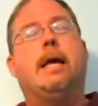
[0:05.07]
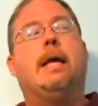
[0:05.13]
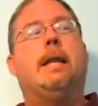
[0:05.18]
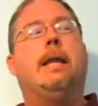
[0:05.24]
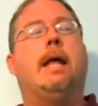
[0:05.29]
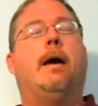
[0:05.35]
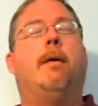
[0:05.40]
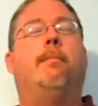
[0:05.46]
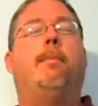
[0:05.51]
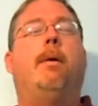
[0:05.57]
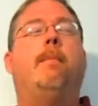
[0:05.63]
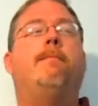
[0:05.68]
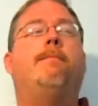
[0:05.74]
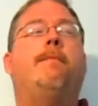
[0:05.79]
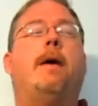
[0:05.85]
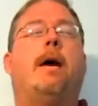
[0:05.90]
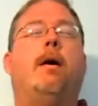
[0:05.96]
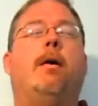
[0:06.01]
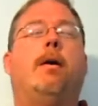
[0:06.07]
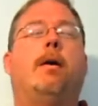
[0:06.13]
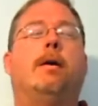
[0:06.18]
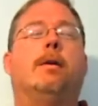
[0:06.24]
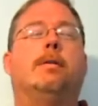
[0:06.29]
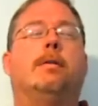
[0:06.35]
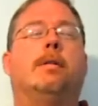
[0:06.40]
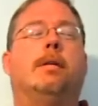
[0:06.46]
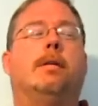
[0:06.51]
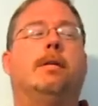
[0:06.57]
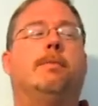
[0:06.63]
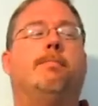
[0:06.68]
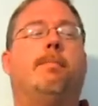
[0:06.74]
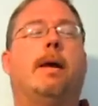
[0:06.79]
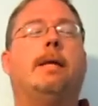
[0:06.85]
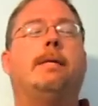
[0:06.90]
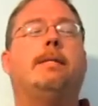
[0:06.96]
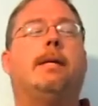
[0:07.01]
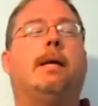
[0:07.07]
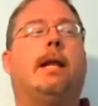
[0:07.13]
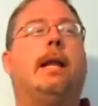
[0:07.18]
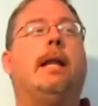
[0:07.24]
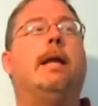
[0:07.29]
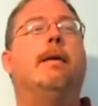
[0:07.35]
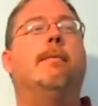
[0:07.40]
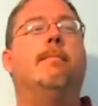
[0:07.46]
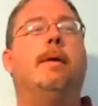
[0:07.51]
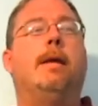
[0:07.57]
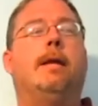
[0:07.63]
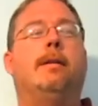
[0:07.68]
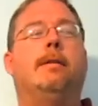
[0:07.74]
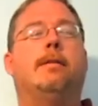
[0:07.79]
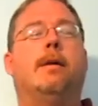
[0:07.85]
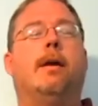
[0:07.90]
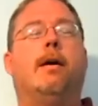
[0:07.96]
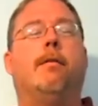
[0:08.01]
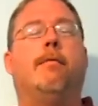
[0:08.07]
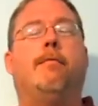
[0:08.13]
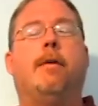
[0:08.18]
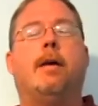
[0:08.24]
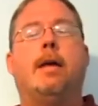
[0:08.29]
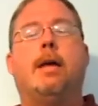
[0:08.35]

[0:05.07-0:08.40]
Now, bump firing is basically a means of